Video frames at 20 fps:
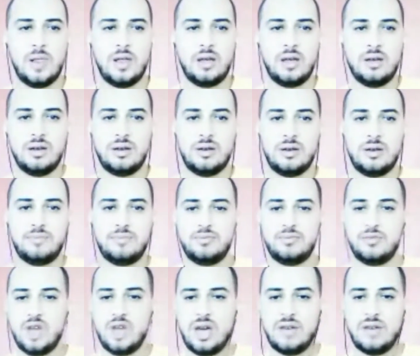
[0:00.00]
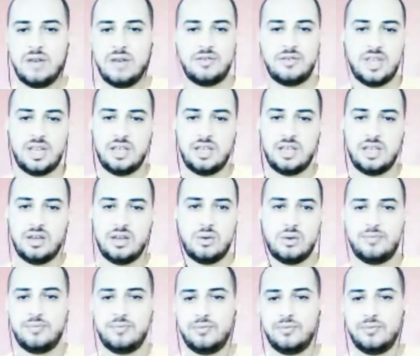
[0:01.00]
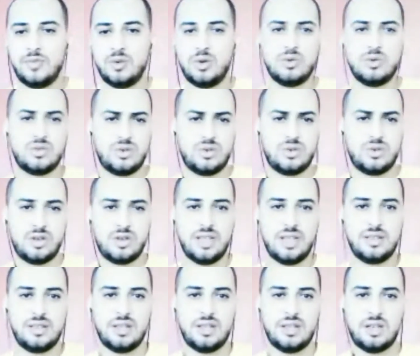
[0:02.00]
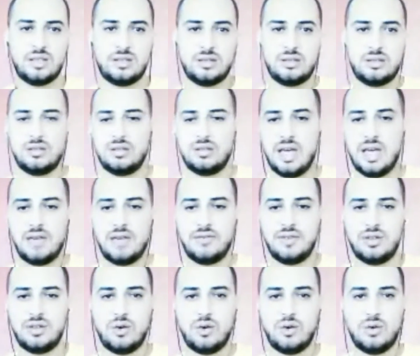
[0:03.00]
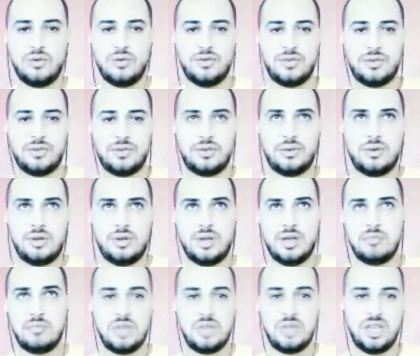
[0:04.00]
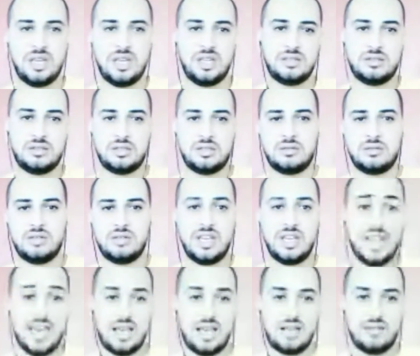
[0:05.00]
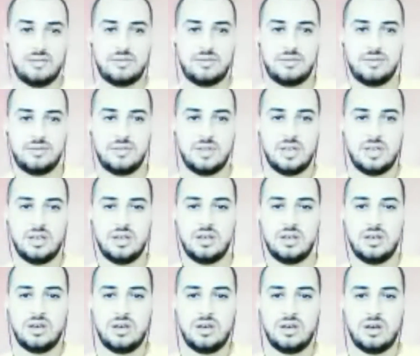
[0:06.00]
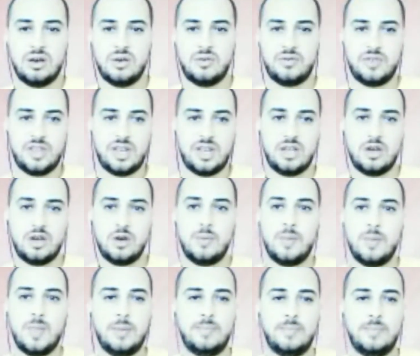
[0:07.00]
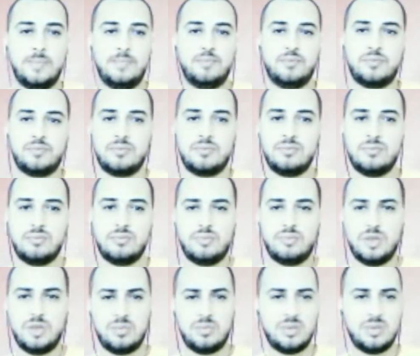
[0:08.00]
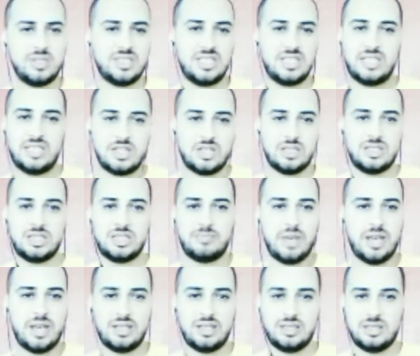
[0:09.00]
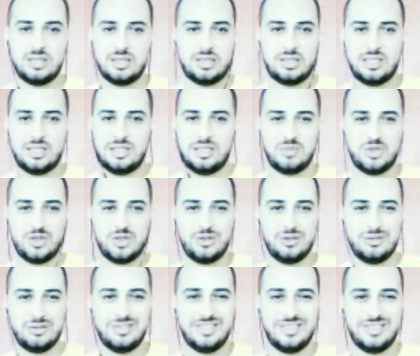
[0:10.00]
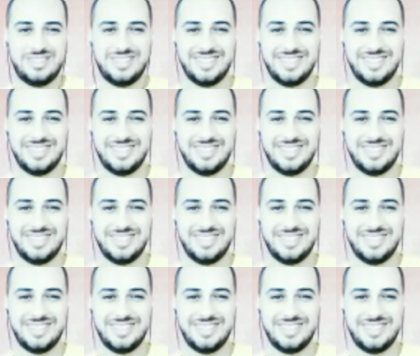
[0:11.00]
you have a video. We would recommend not having over a minute and a half of video. People's attention span just seems to